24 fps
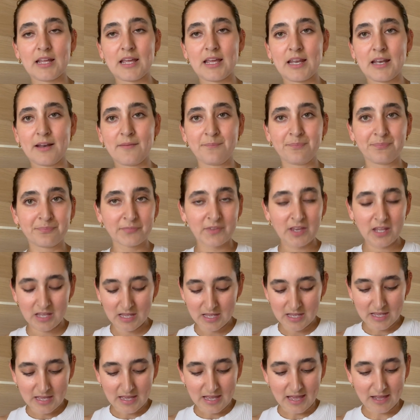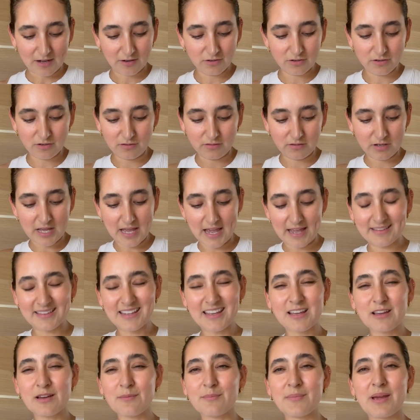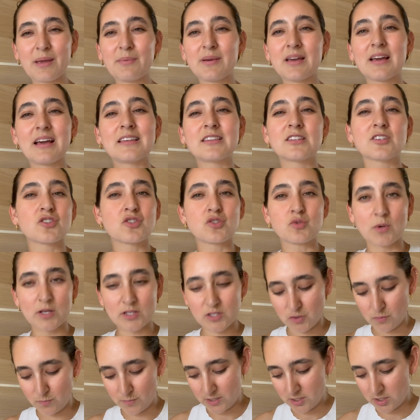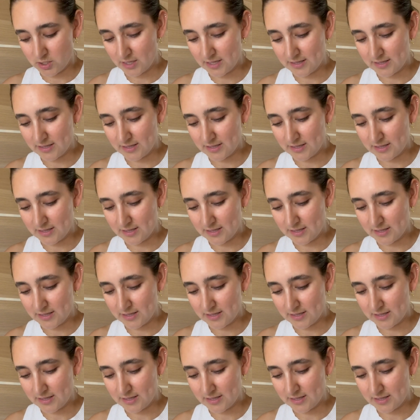And I don't know, I think that maybe I just sweat too much.